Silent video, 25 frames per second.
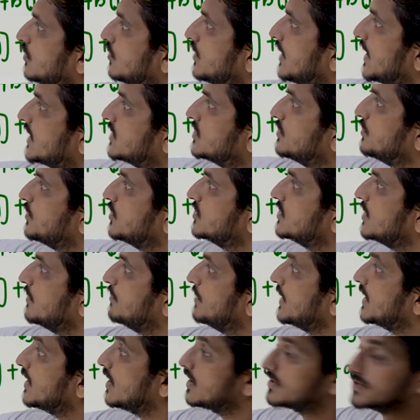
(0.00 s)
to next version
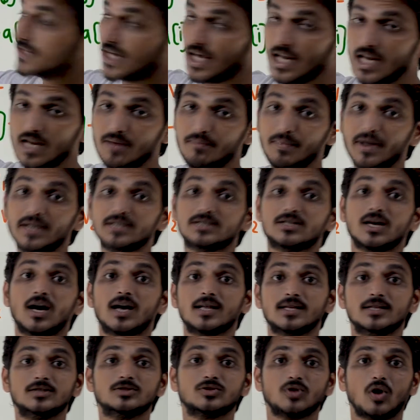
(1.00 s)
because the elements
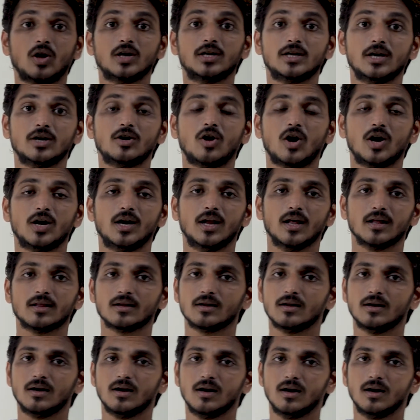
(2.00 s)
are in sorted order.